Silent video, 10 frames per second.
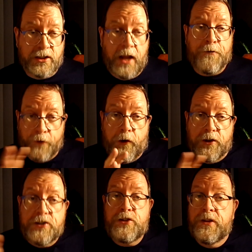a
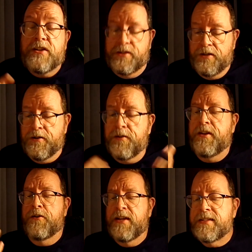verse too.
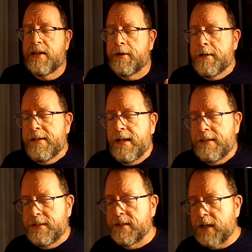There is a.
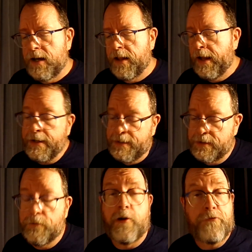This is kind of, I guess,
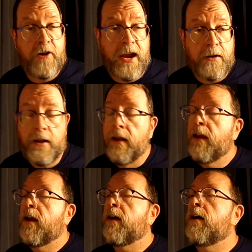the refrain.
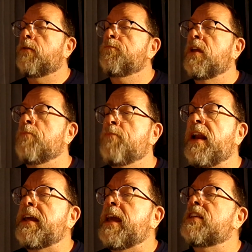In
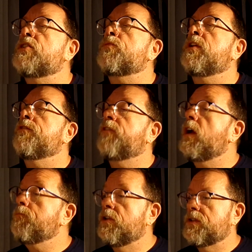many cases, when you
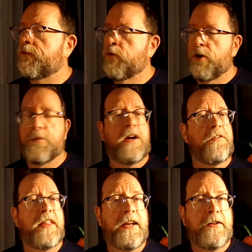find music for it or whatever,
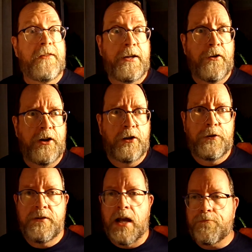they don't
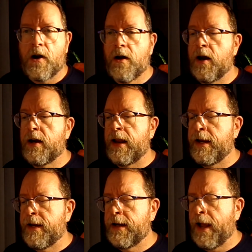include that part,
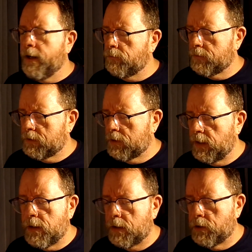and I don't
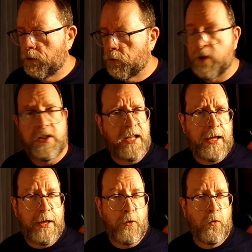think Doris
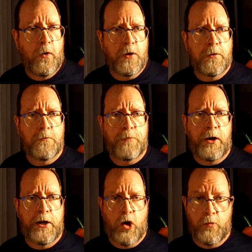Day or
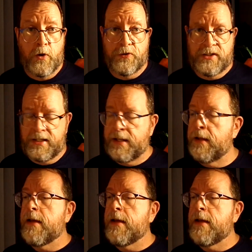Perry Como sing